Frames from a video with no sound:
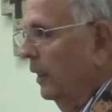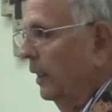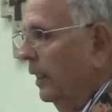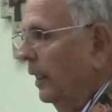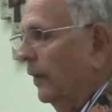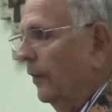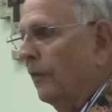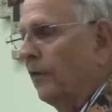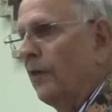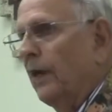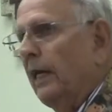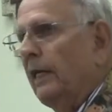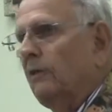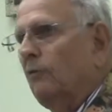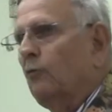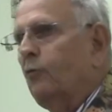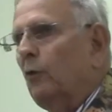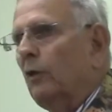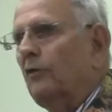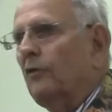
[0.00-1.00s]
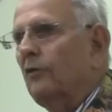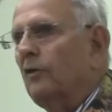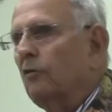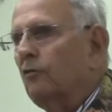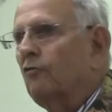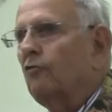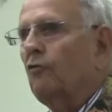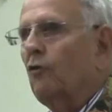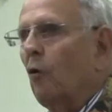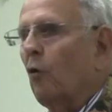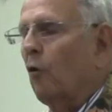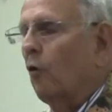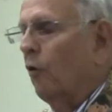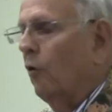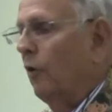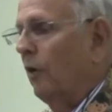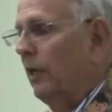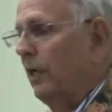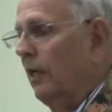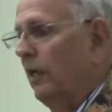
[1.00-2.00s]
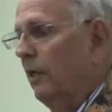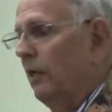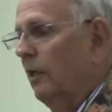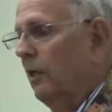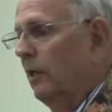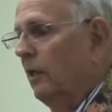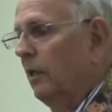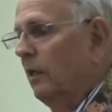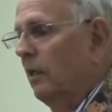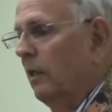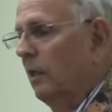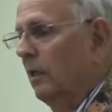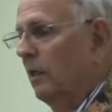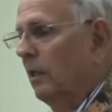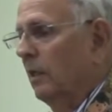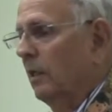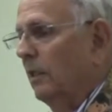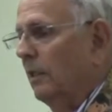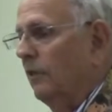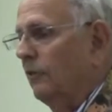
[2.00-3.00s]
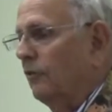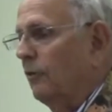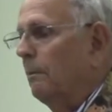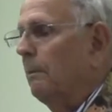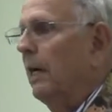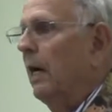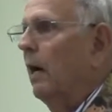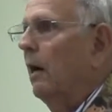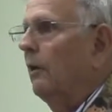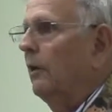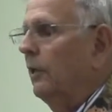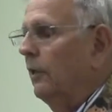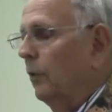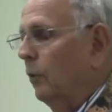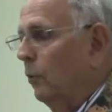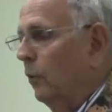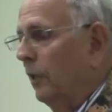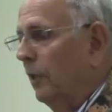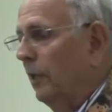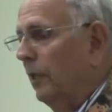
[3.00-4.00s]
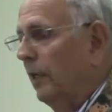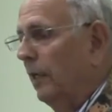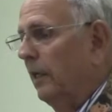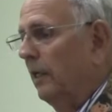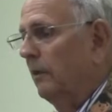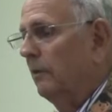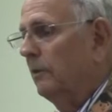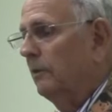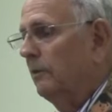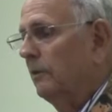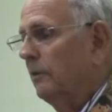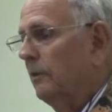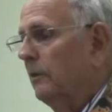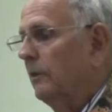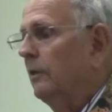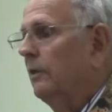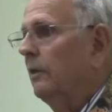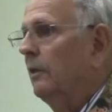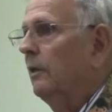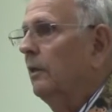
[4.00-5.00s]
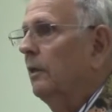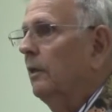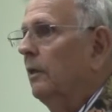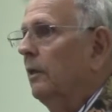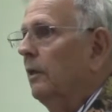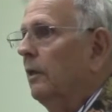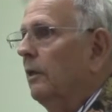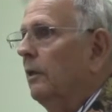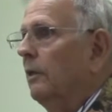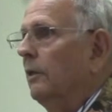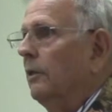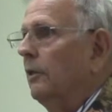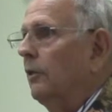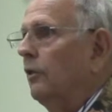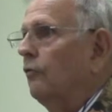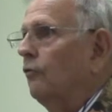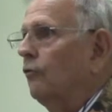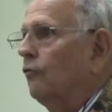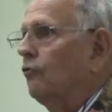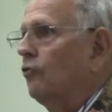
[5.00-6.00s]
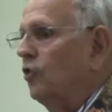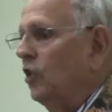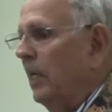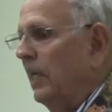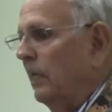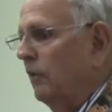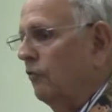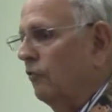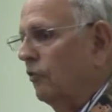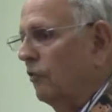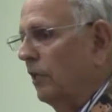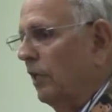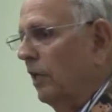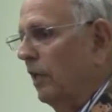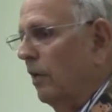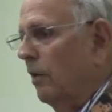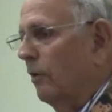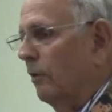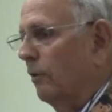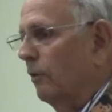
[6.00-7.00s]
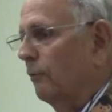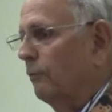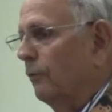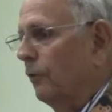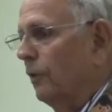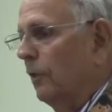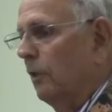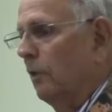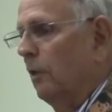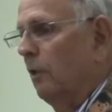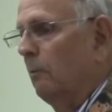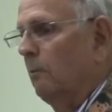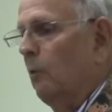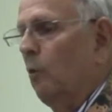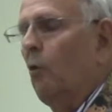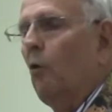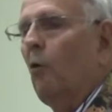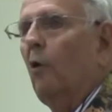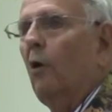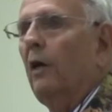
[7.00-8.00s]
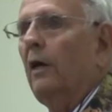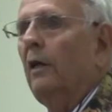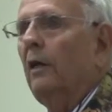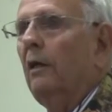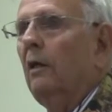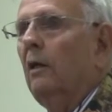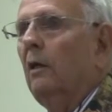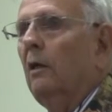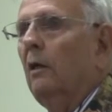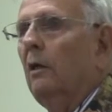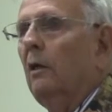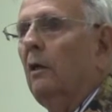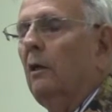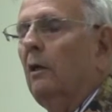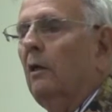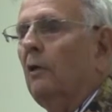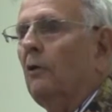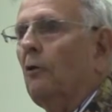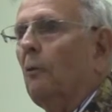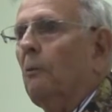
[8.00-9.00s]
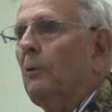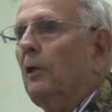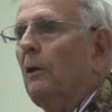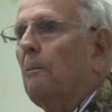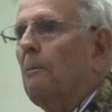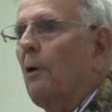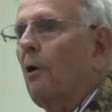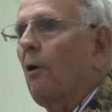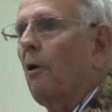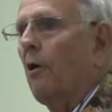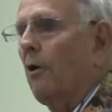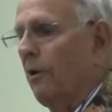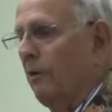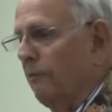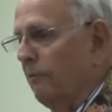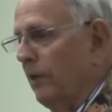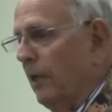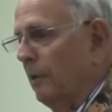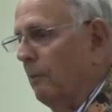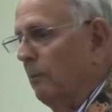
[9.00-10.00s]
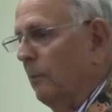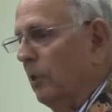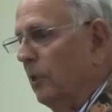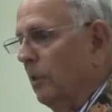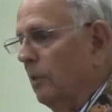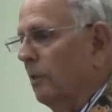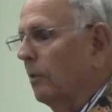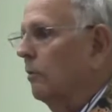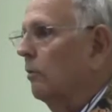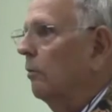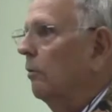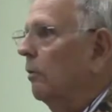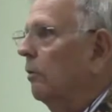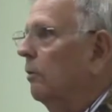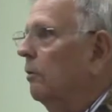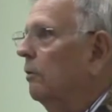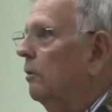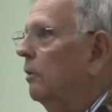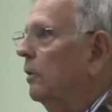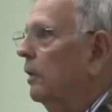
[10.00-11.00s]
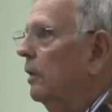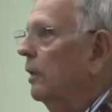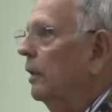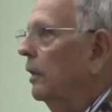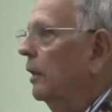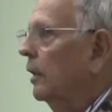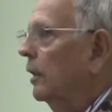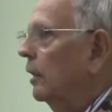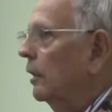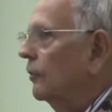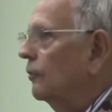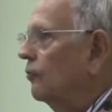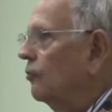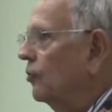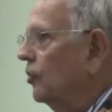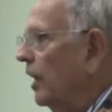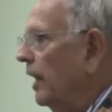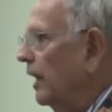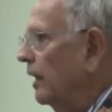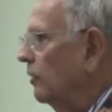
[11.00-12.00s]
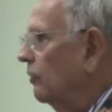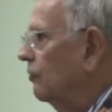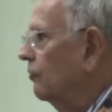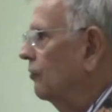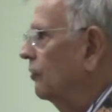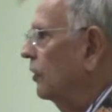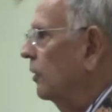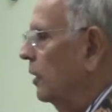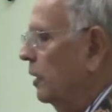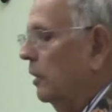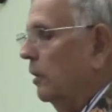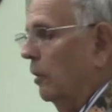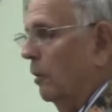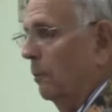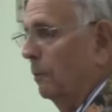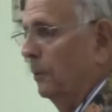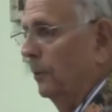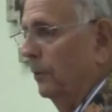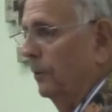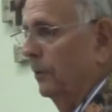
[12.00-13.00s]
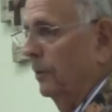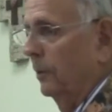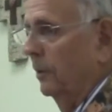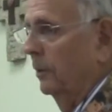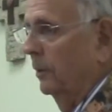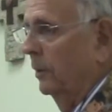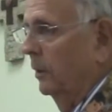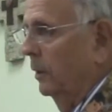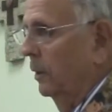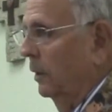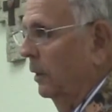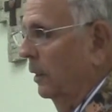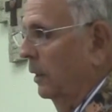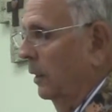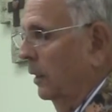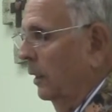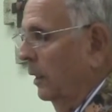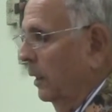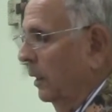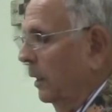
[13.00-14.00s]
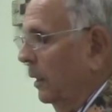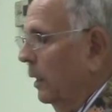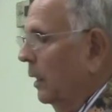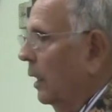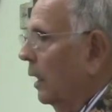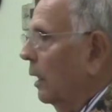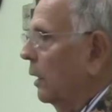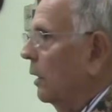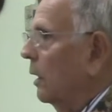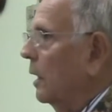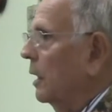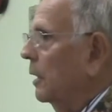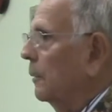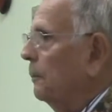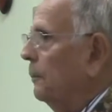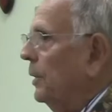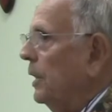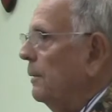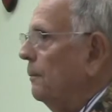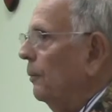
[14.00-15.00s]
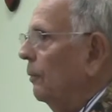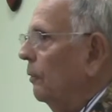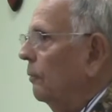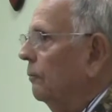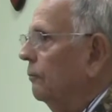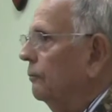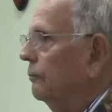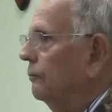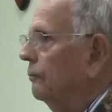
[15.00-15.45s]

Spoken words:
And that's what this story is about in a way. It is a chance encounter for the little boy to be a part of that miracle, a chance to help. A lot of people